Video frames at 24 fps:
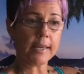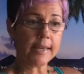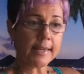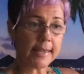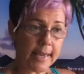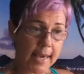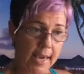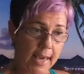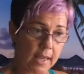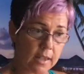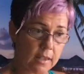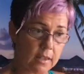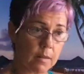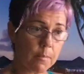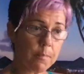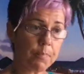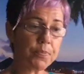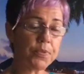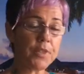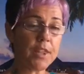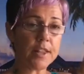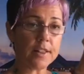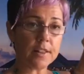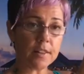
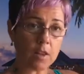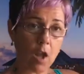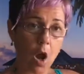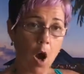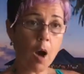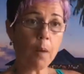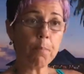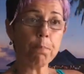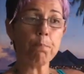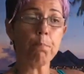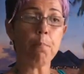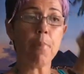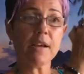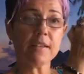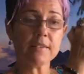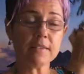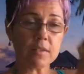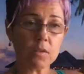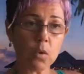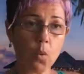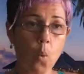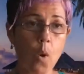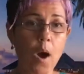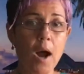get the top,
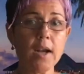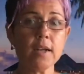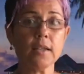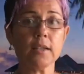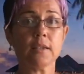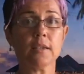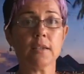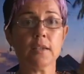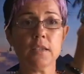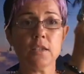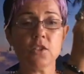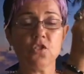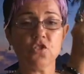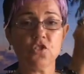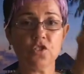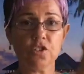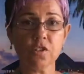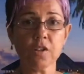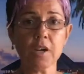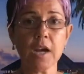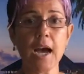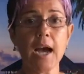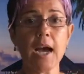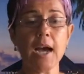best quality
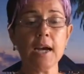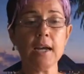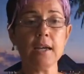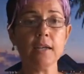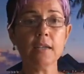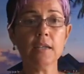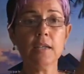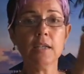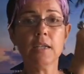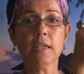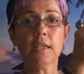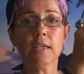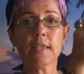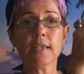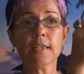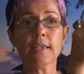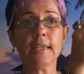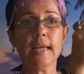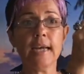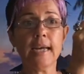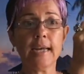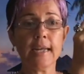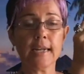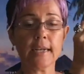Shungite
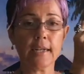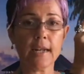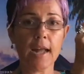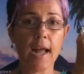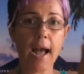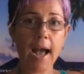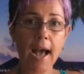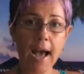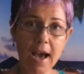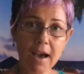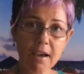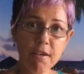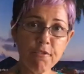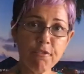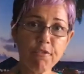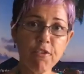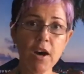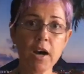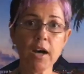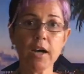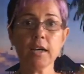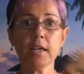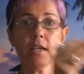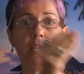that I
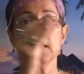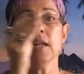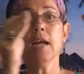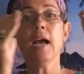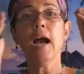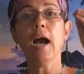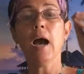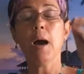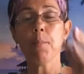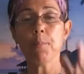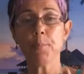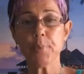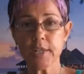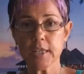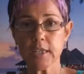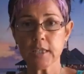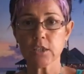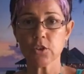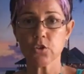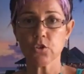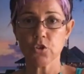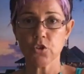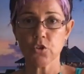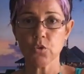find and bring
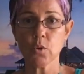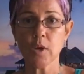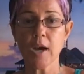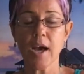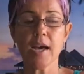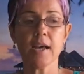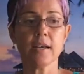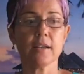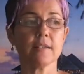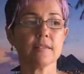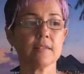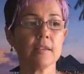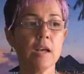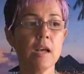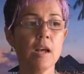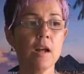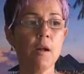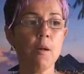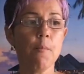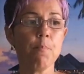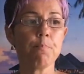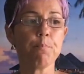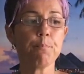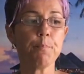it to you guys.
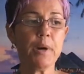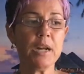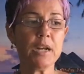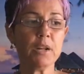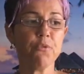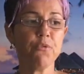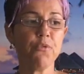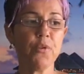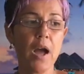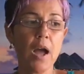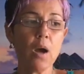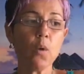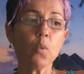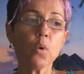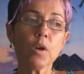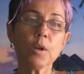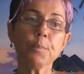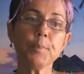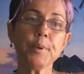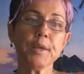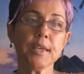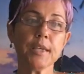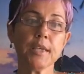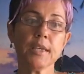But if I will
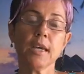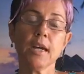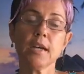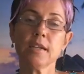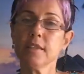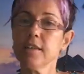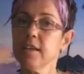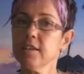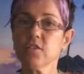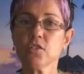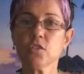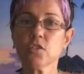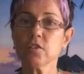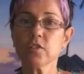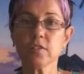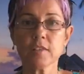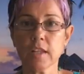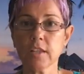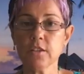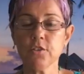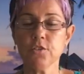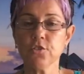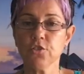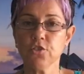be here just to
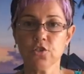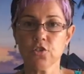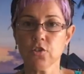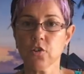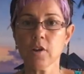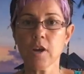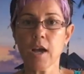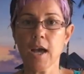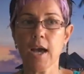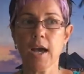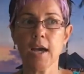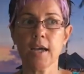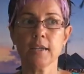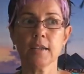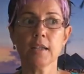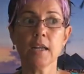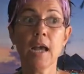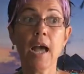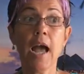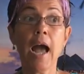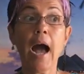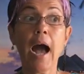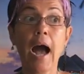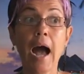sell you Shungite,
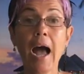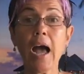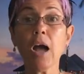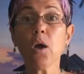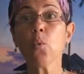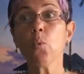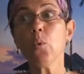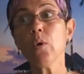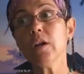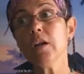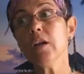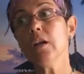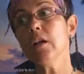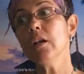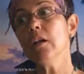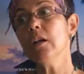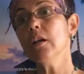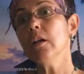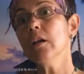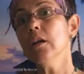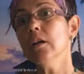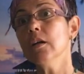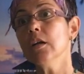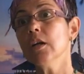I
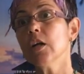will